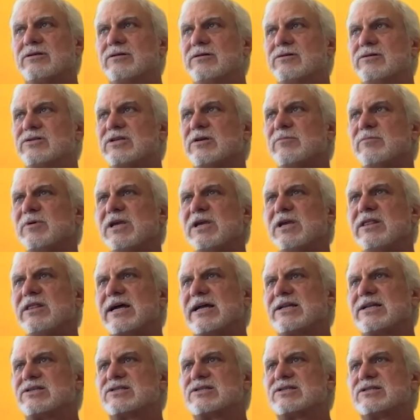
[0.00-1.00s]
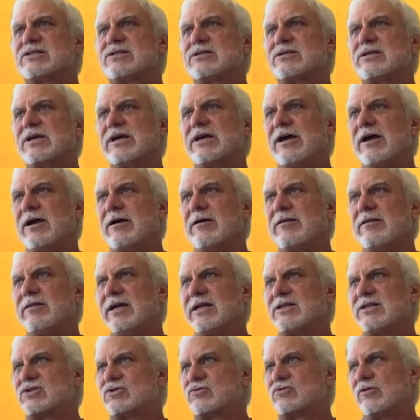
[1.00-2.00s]
To me, that's
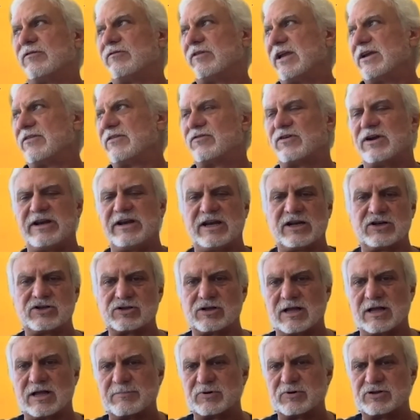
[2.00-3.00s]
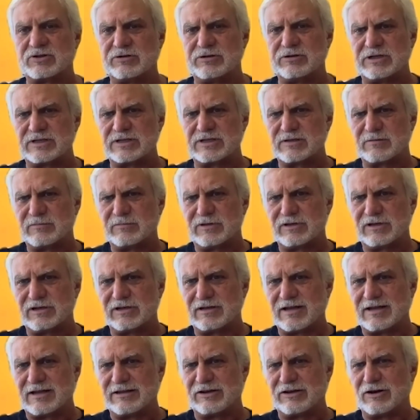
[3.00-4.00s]
sort of like financial opportunism
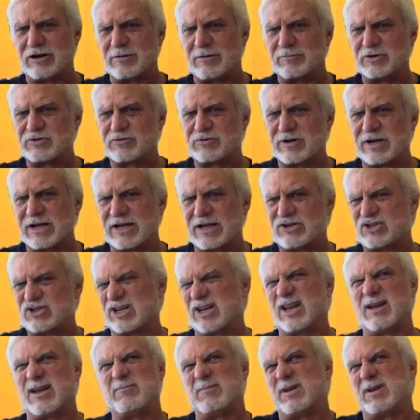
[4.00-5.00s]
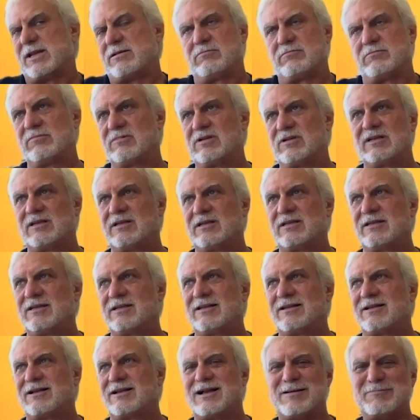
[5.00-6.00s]
and arbitrage, and I'm
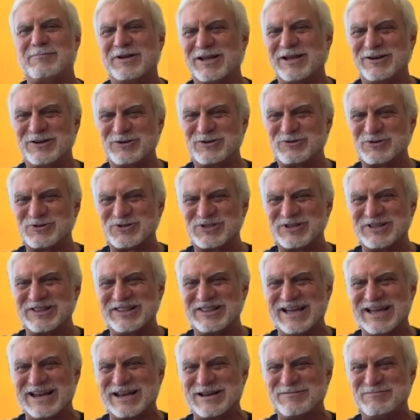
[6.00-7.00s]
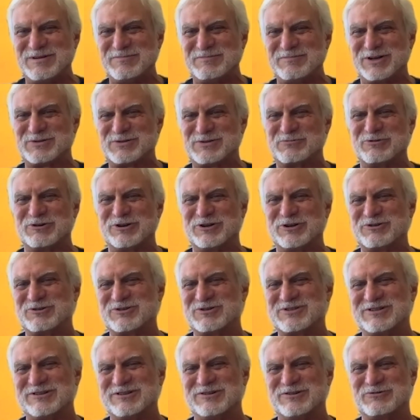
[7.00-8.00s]
not interested in that. I'd be much more
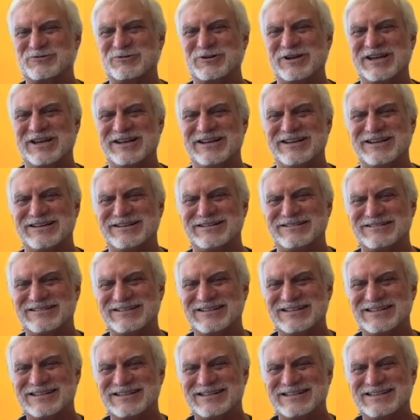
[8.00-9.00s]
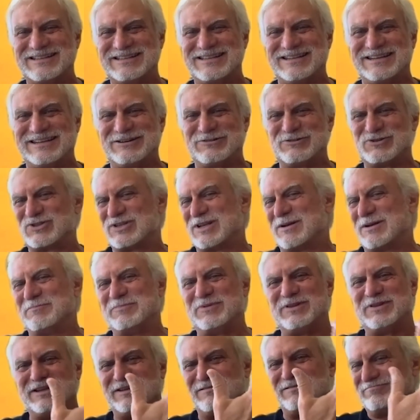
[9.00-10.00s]
interested in creating,
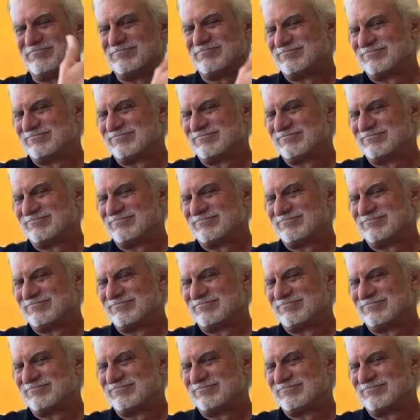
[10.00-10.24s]
something